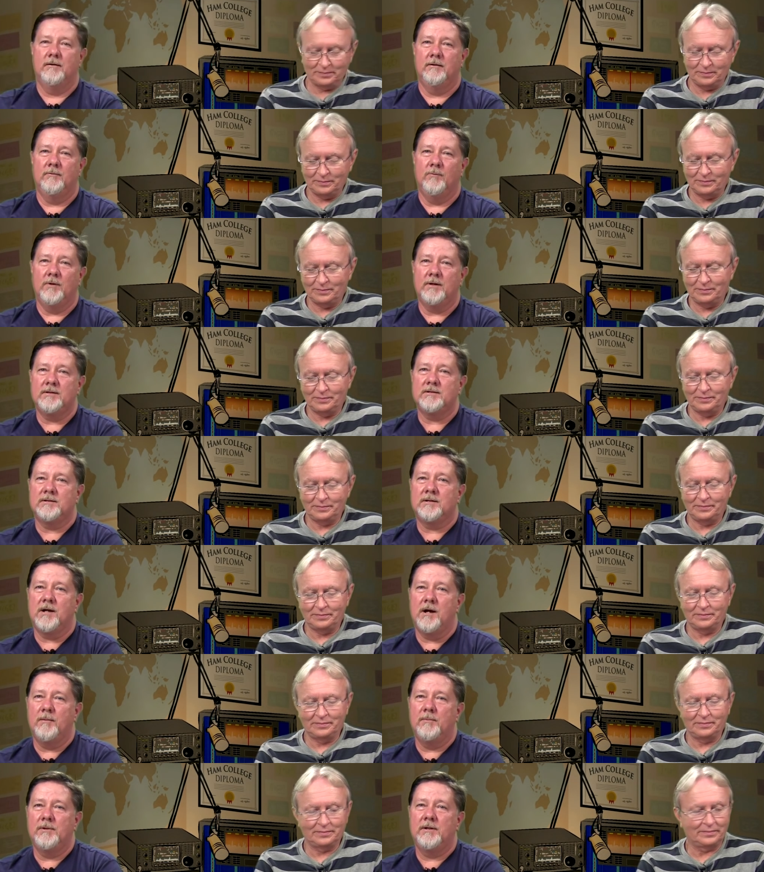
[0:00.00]
Speaker 1: What is a
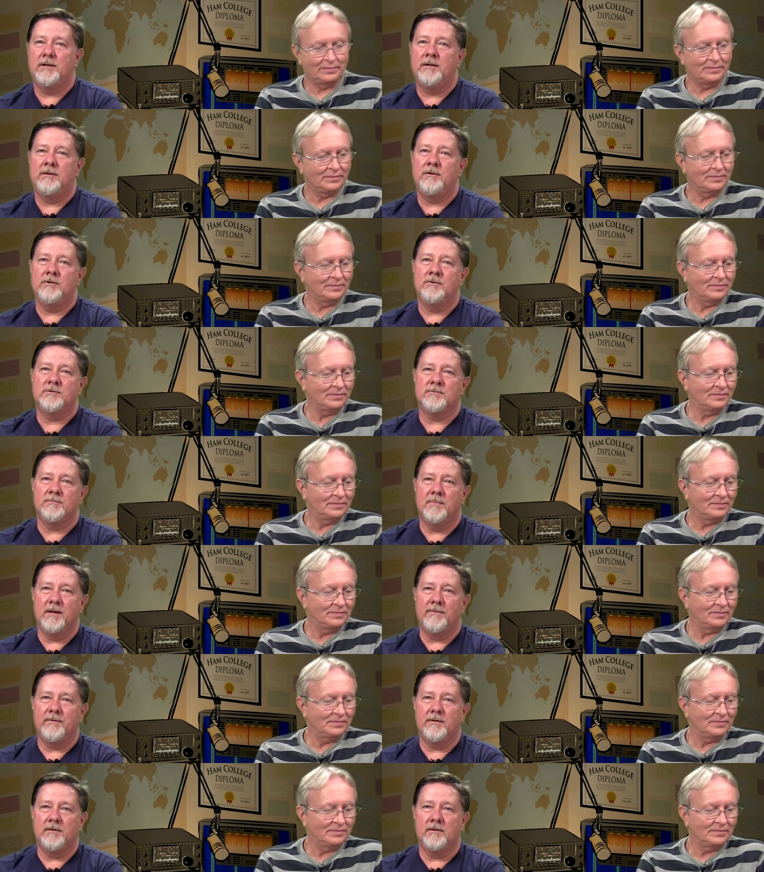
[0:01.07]
commonly used
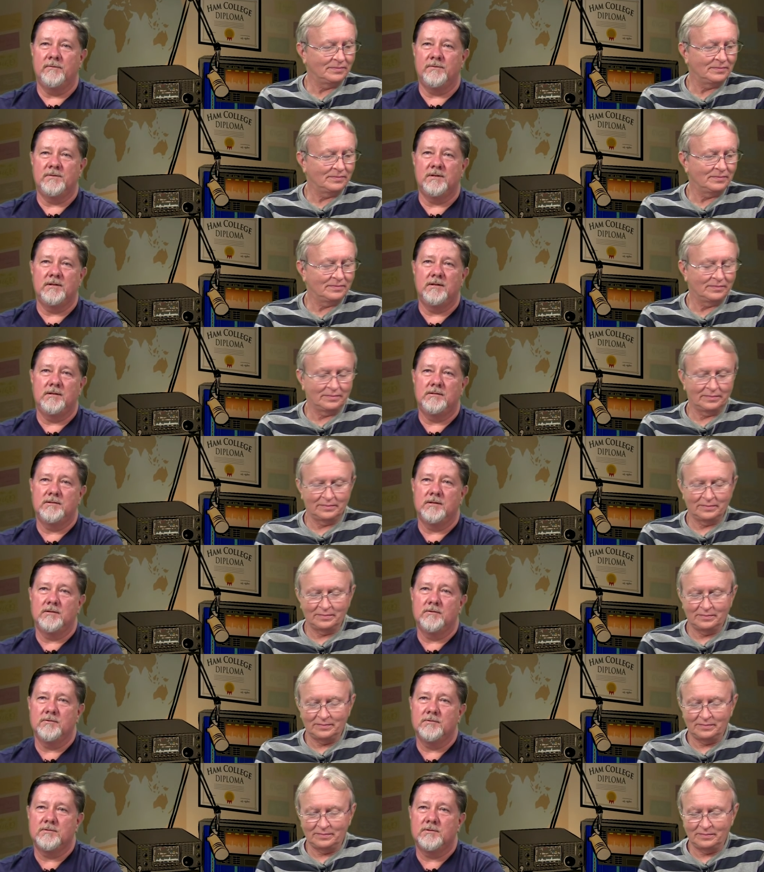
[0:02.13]
method of sending
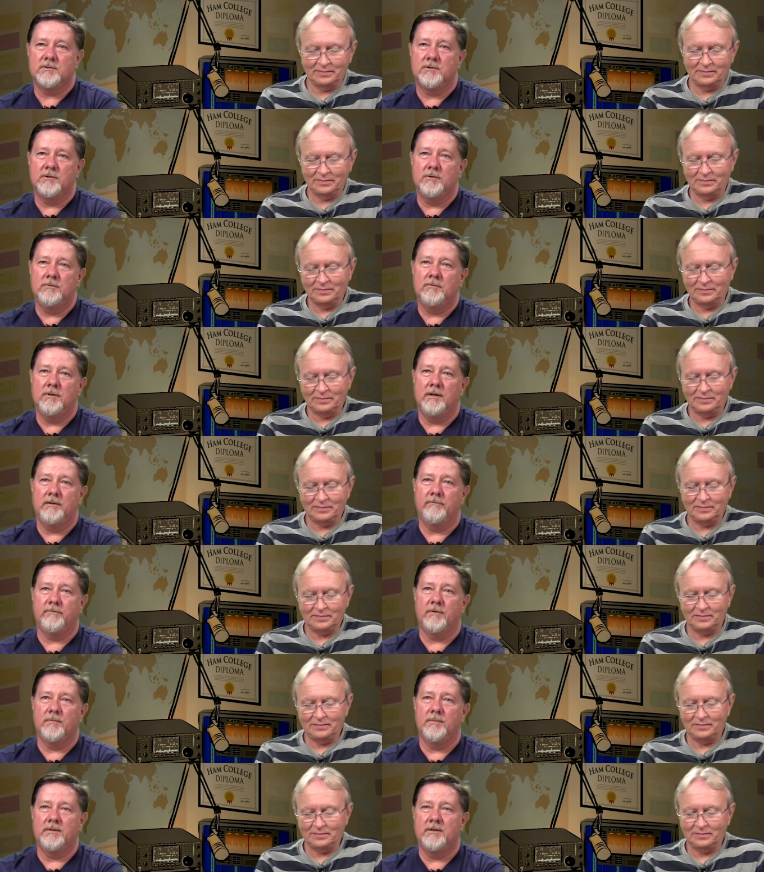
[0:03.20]
signals to and
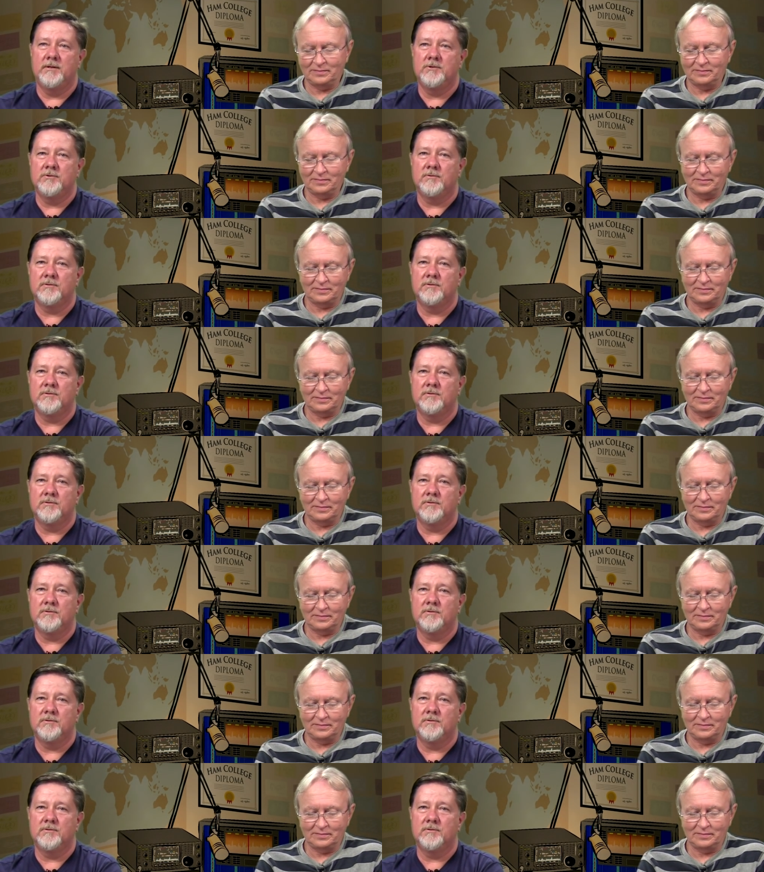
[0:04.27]
from a digital